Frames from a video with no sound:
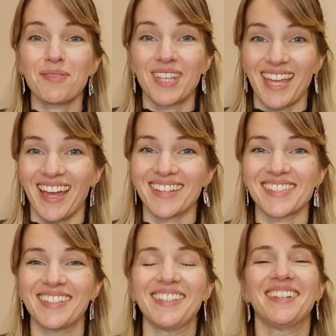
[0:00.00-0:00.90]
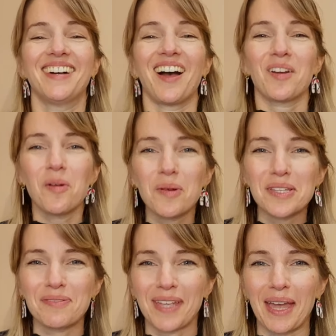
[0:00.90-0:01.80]
forget
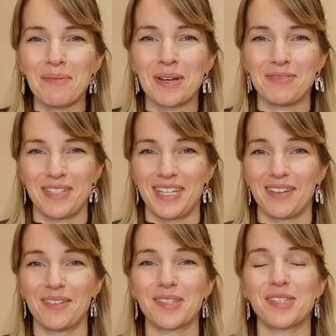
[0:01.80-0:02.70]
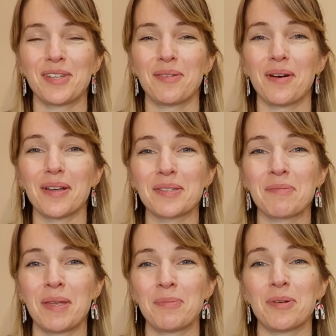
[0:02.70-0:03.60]
in my videos to
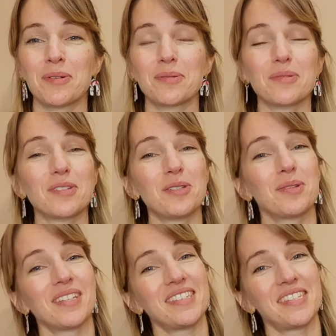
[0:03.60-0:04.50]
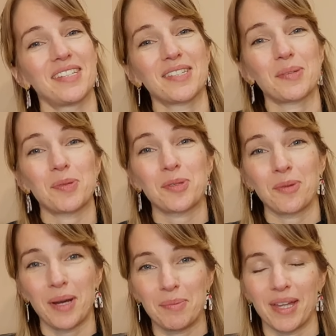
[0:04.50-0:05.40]
ask people to consider
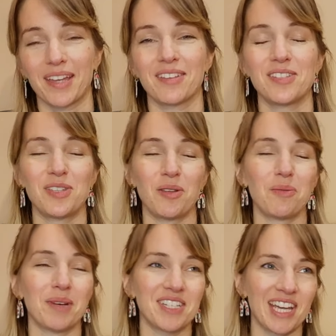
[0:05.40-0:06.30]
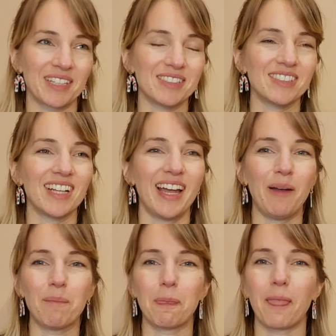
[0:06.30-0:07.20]
subscribing to my channel.
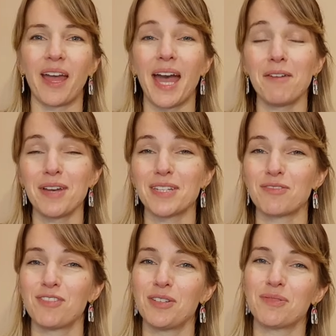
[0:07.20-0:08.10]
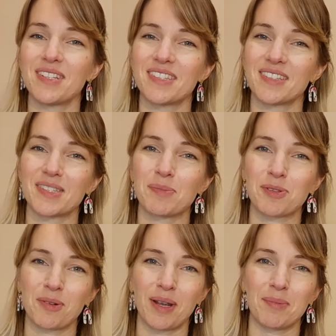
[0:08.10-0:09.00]
I have had a few recent
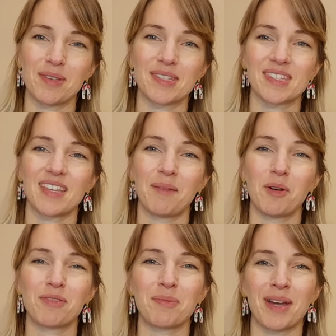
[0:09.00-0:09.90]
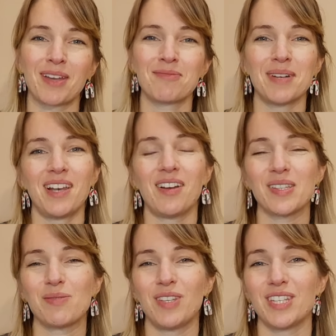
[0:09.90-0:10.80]
subscribers off the back of my
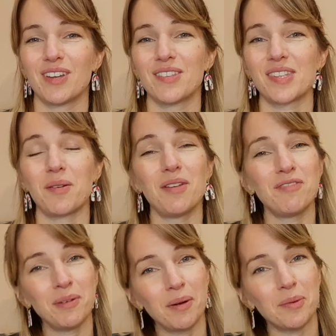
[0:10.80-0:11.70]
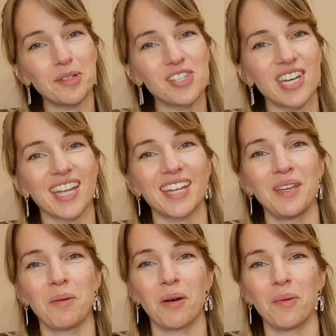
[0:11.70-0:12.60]
last video. So if you are watching and
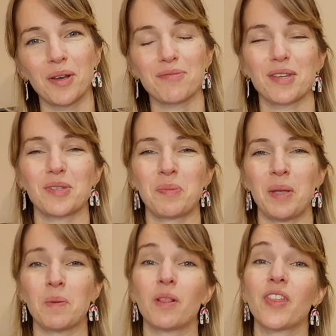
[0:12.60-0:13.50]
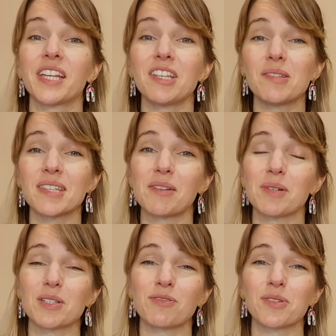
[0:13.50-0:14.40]
you are one of those people, thank you so
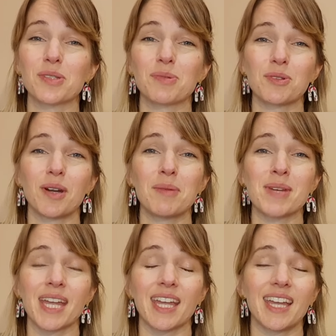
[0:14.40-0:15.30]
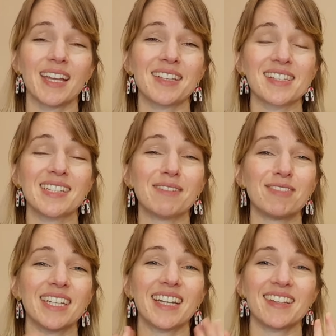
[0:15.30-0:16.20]
much for subscribing. It is
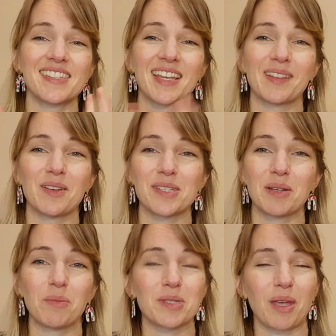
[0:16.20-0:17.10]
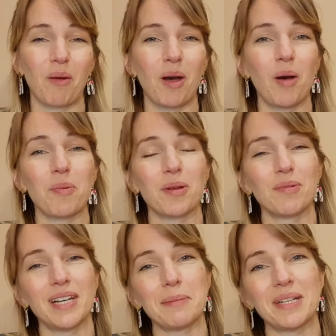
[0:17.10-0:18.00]
lovely seeing those numbers go up. It
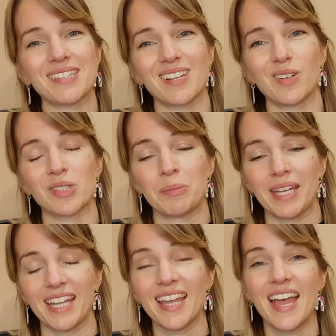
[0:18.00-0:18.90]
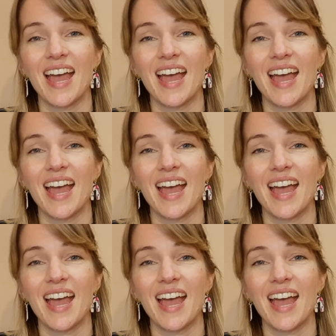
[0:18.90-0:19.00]
really means a lot to me.